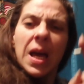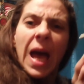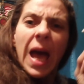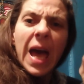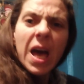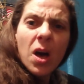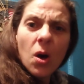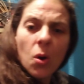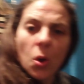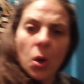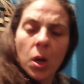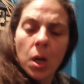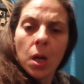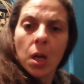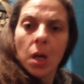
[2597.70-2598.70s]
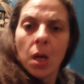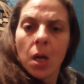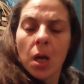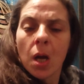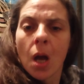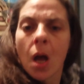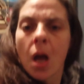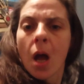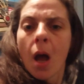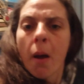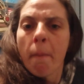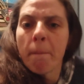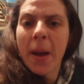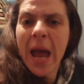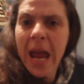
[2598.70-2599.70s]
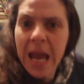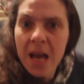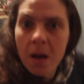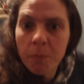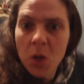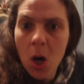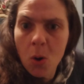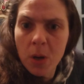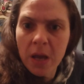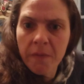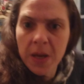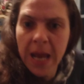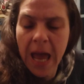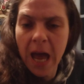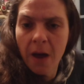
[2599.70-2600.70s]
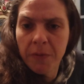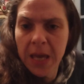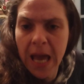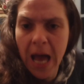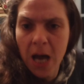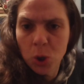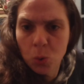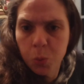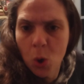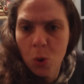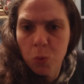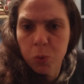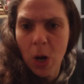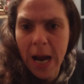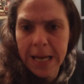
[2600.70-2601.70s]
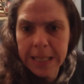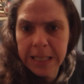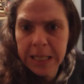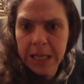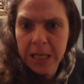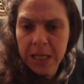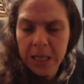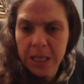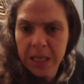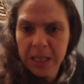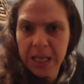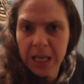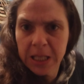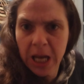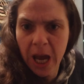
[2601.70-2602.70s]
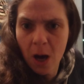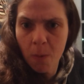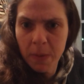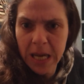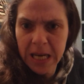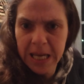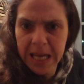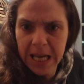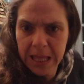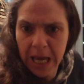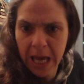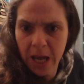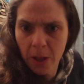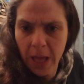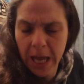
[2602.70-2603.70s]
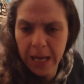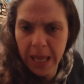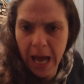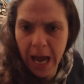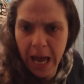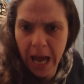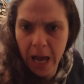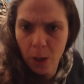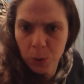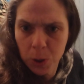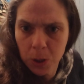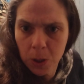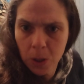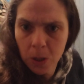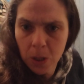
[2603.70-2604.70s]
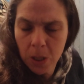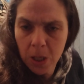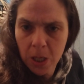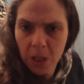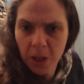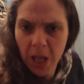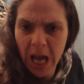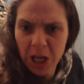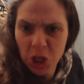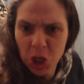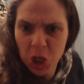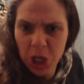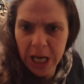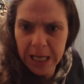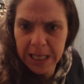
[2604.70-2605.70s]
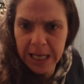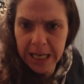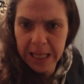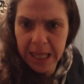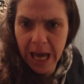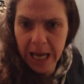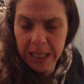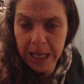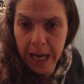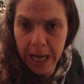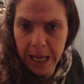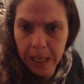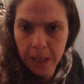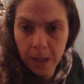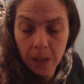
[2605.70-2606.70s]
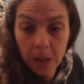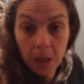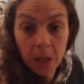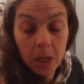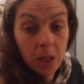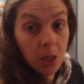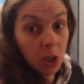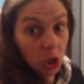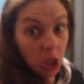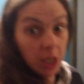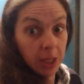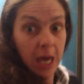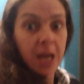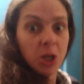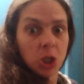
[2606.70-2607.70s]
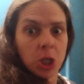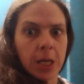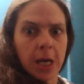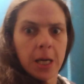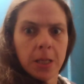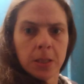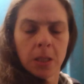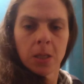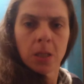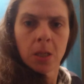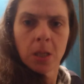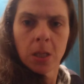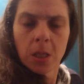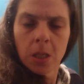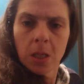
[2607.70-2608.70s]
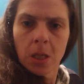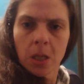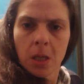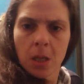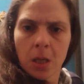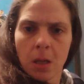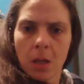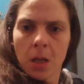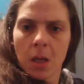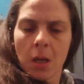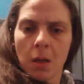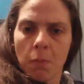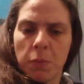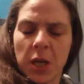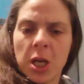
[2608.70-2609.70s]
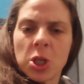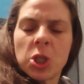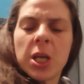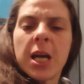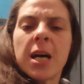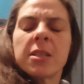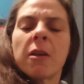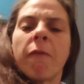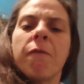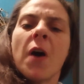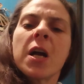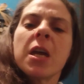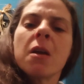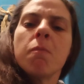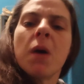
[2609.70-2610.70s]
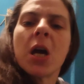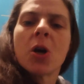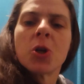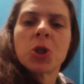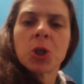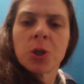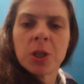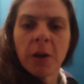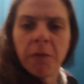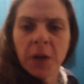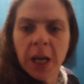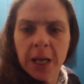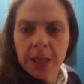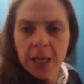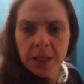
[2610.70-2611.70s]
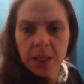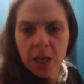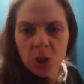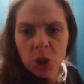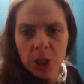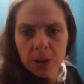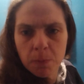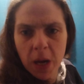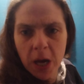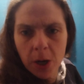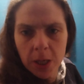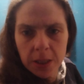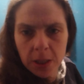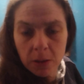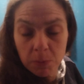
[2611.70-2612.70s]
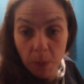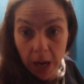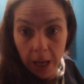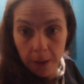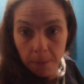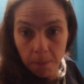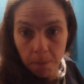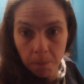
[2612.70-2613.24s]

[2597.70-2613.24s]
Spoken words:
Hell, Pam don't even have the actual right to tell me to get the hell out of that house like she did that day. She thinks she does. Because she has a fucking marriage certificate that says she's married to the man.